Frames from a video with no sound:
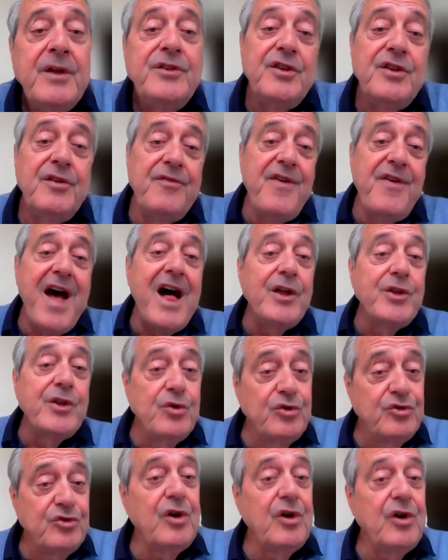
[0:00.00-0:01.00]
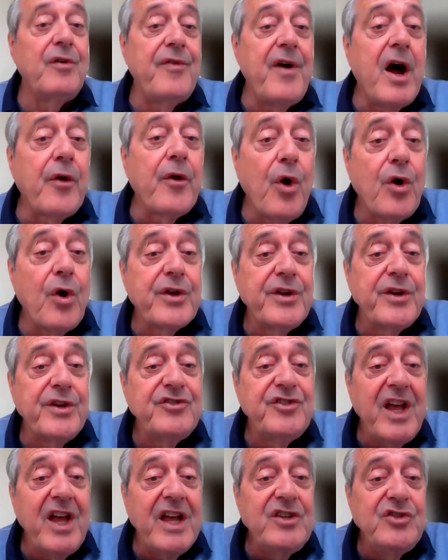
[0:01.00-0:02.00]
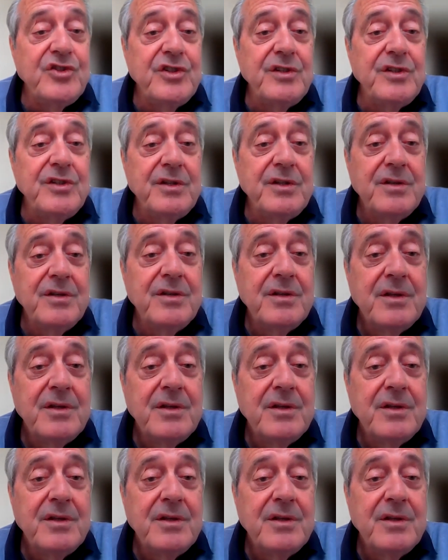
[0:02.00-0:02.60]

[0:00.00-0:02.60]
the values of our organization?